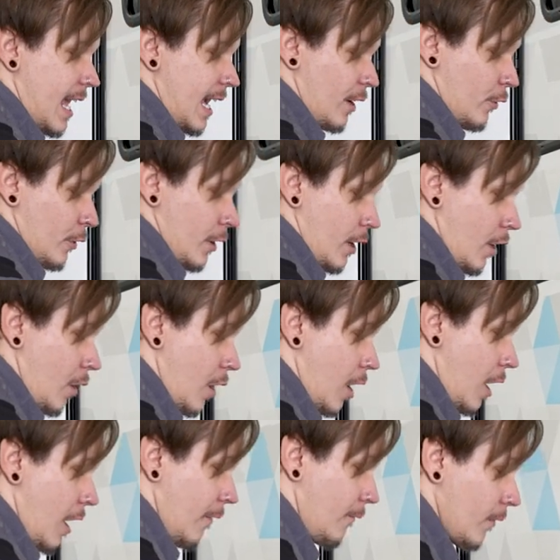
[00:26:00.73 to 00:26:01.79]
that grill
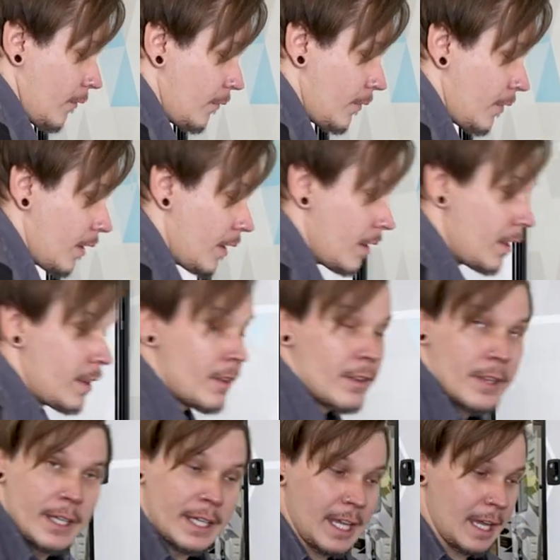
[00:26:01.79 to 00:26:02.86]
off of
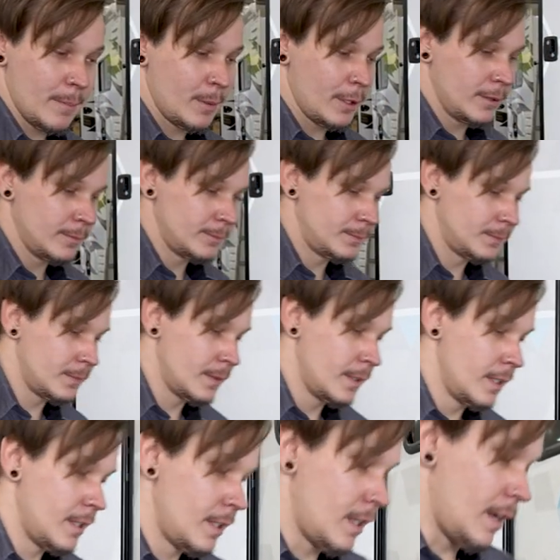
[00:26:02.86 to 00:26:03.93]
the camper.
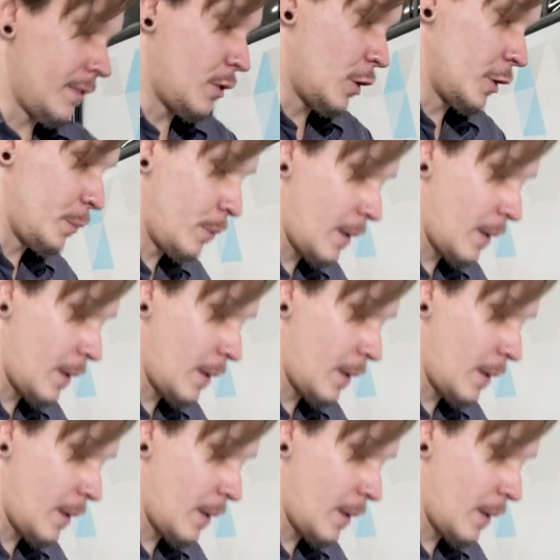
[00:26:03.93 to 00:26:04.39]
Of course,